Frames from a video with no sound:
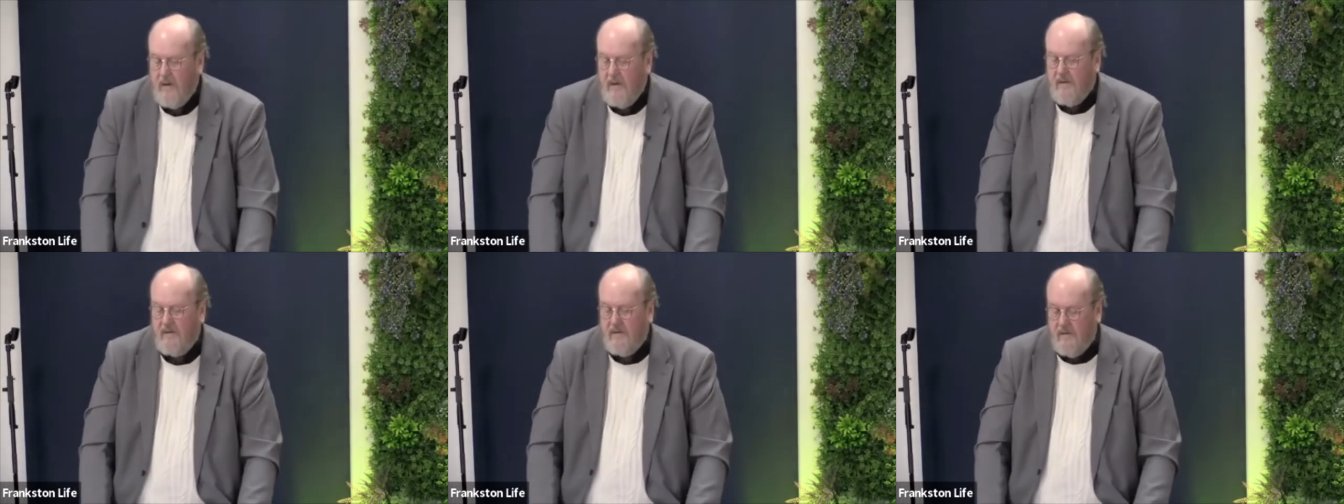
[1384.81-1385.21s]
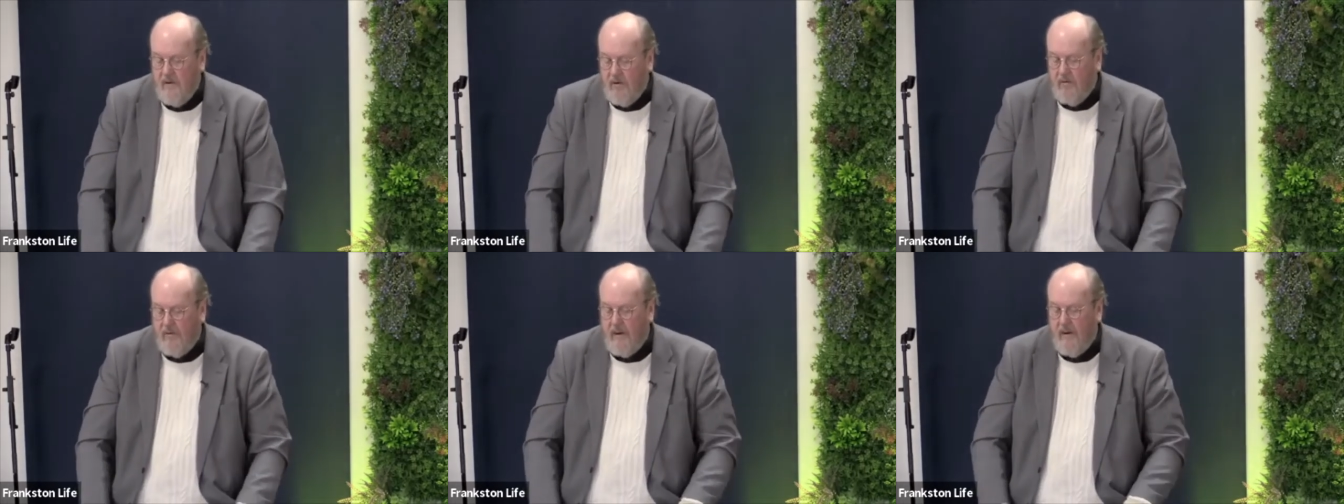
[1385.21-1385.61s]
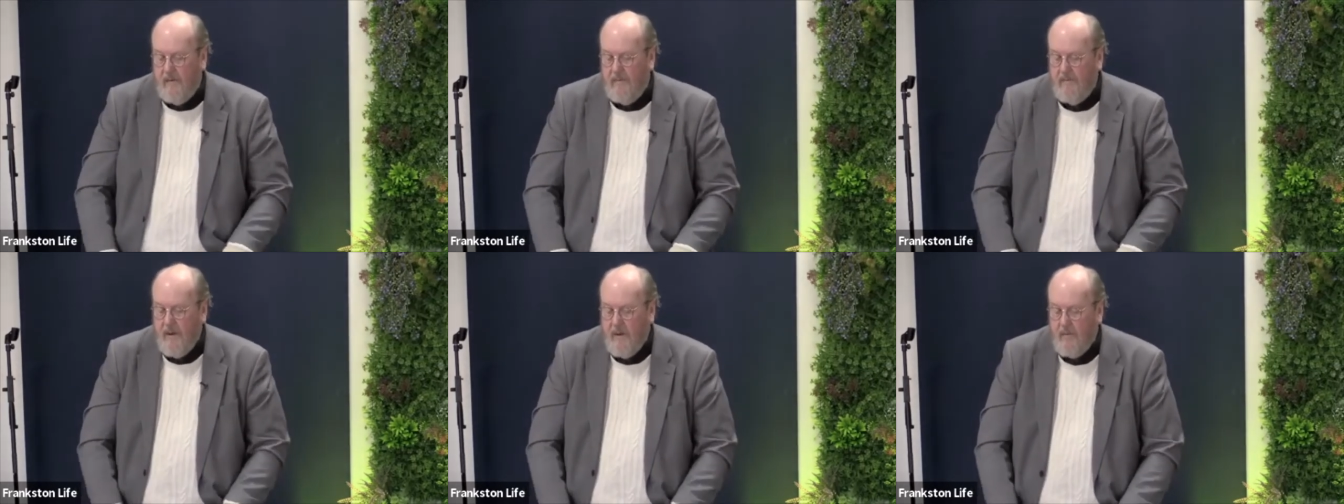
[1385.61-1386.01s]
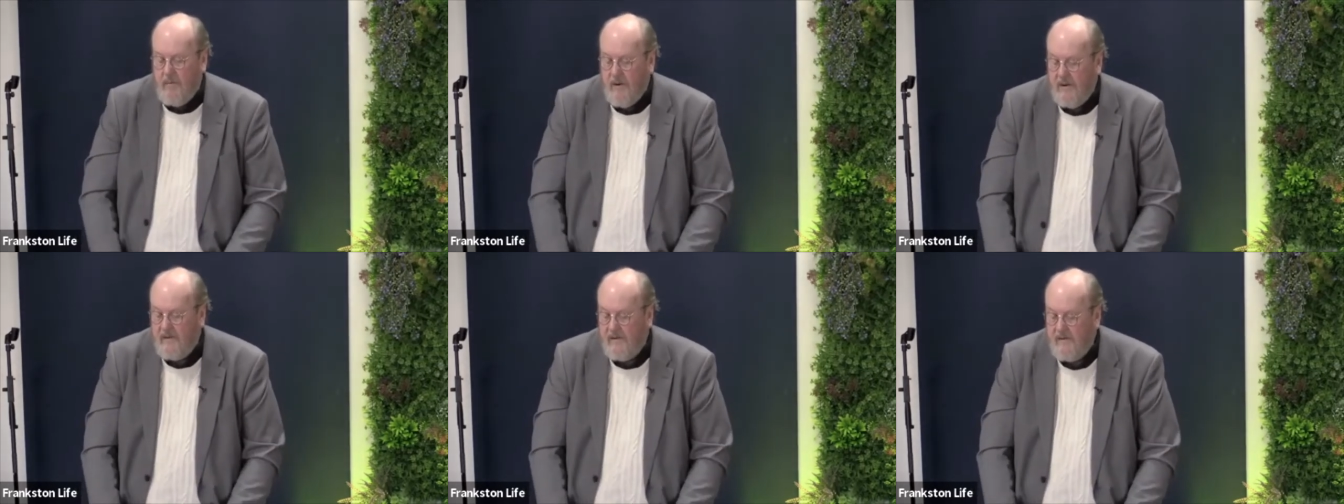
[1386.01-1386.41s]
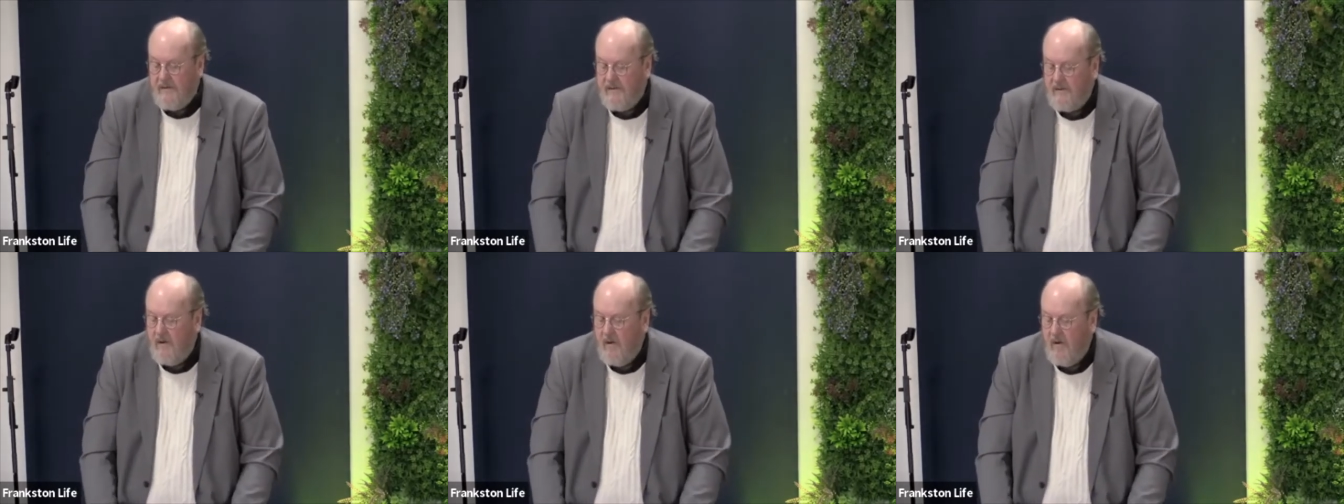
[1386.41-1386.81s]
silver, precious
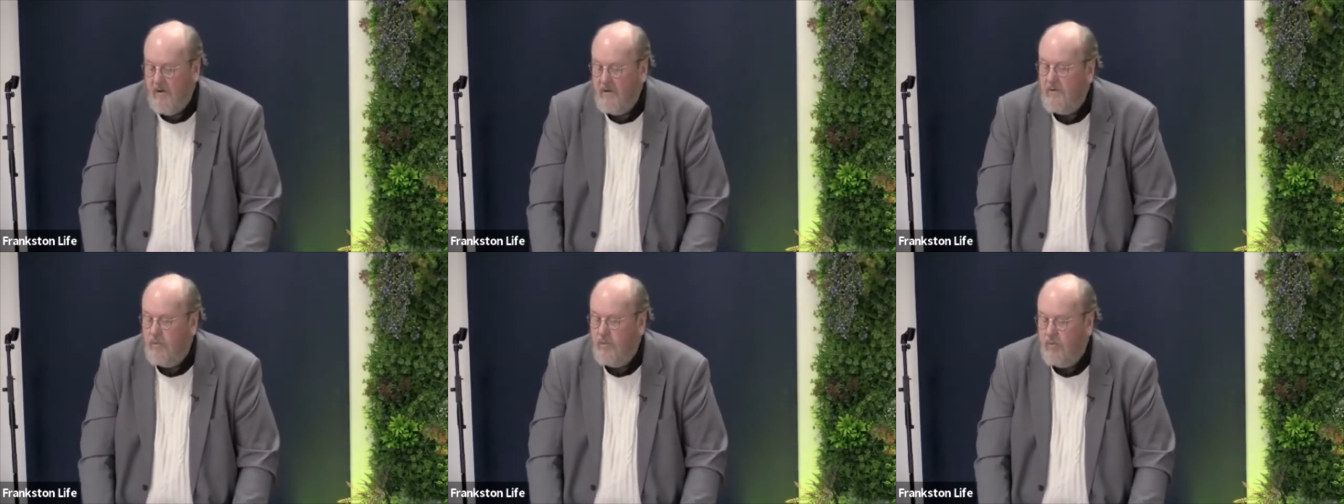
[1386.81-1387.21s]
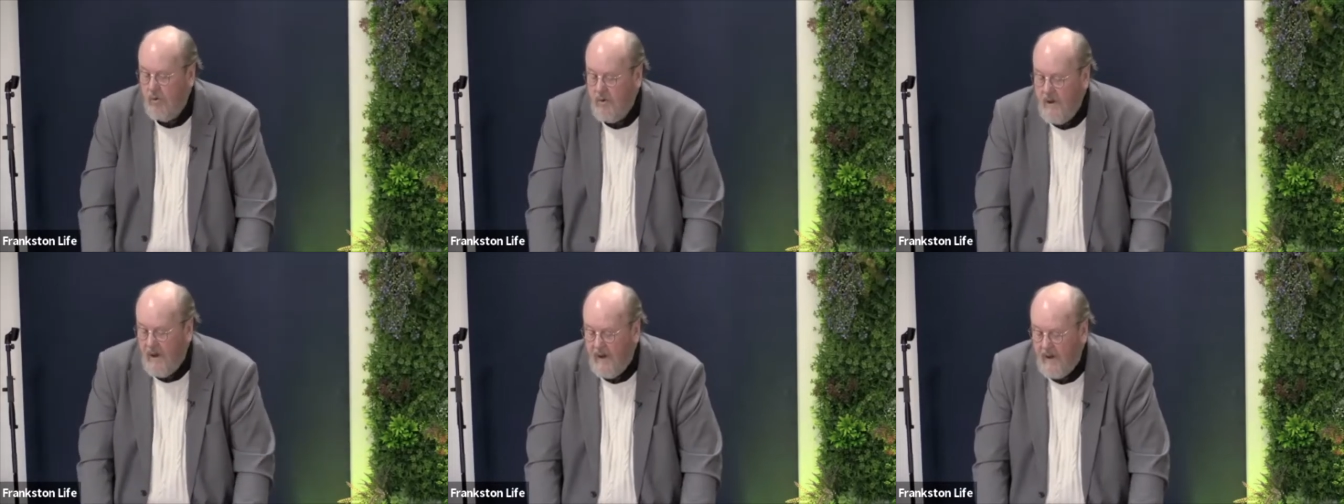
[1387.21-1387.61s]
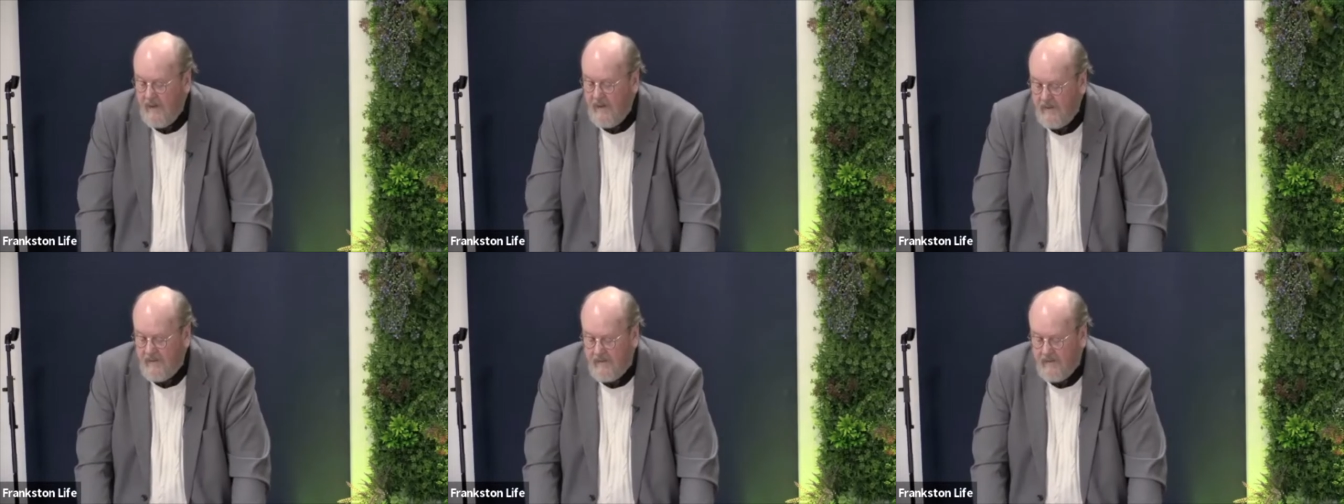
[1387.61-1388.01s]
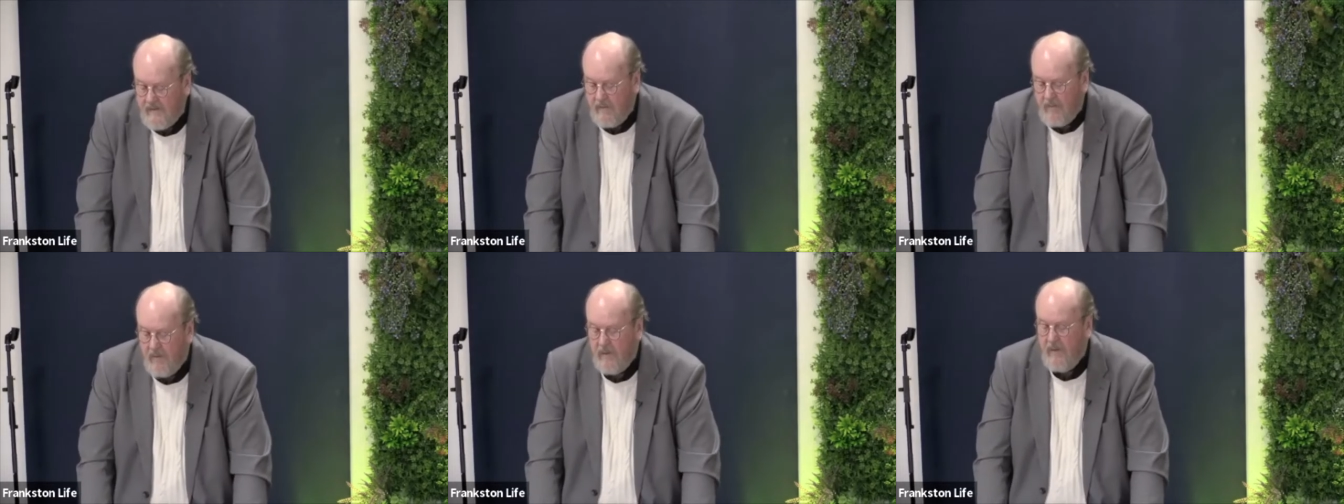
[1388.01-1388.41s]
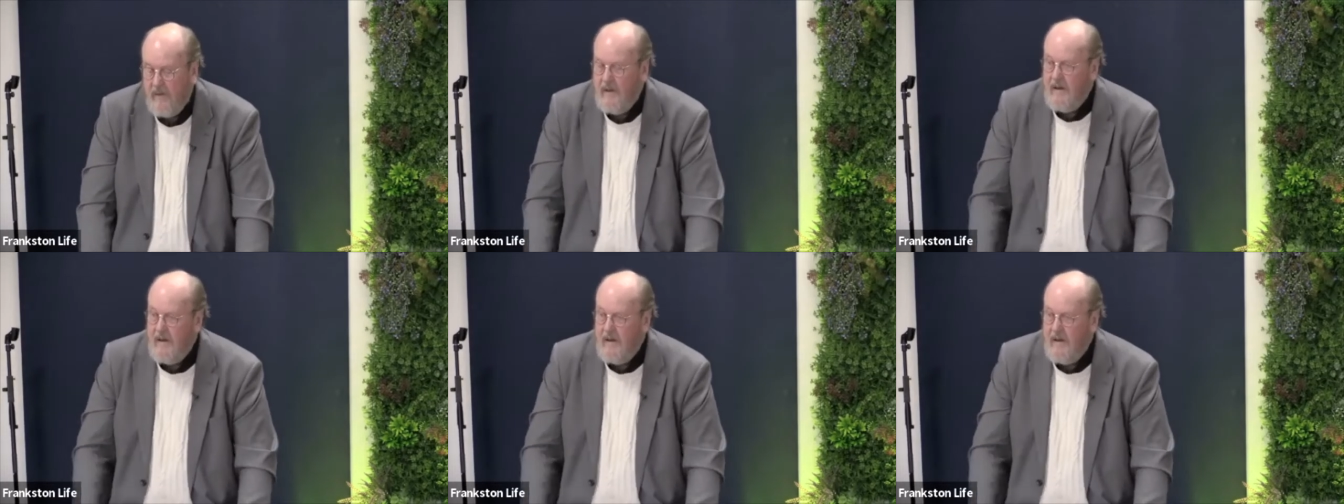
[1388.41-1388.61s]
stones, wood, hay, and stubble,